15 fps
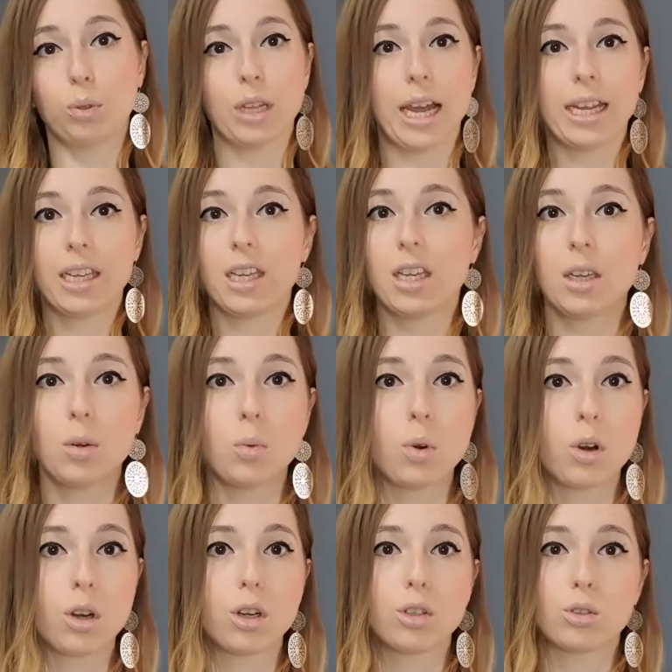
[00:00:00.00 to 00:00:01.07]
like
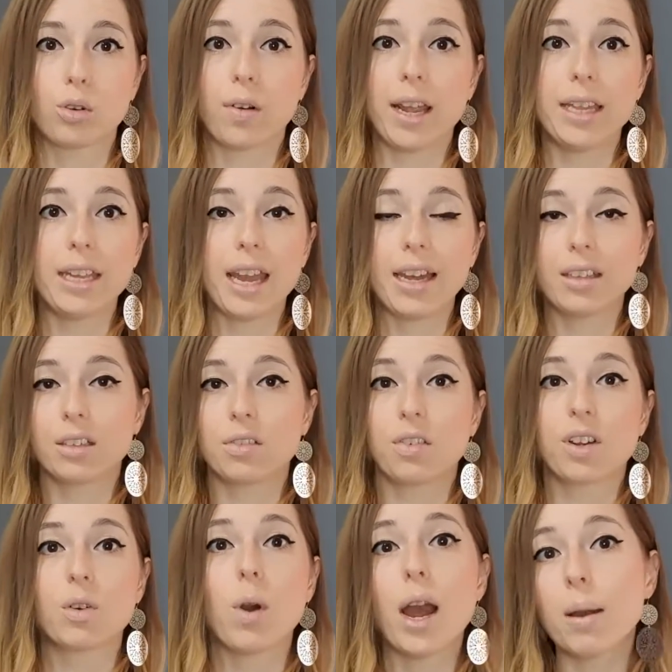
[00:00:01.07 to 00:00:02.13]
keywords or any other
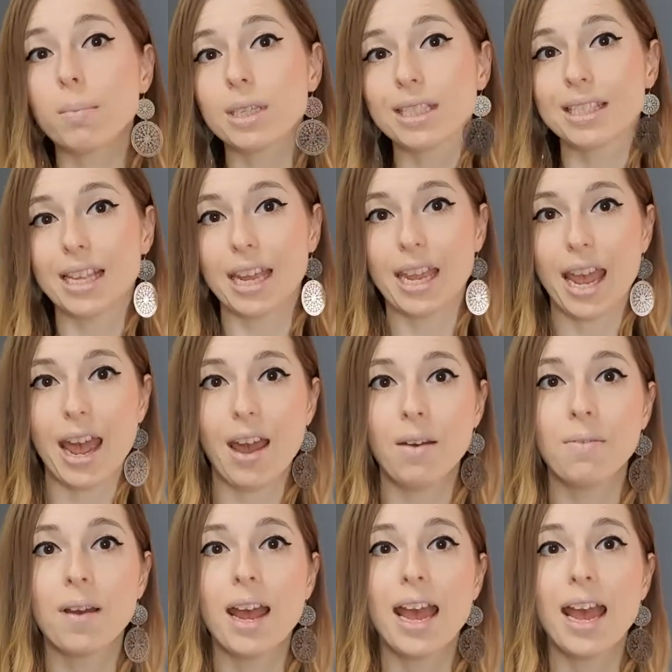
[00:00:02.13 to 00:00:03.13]
requirements they have,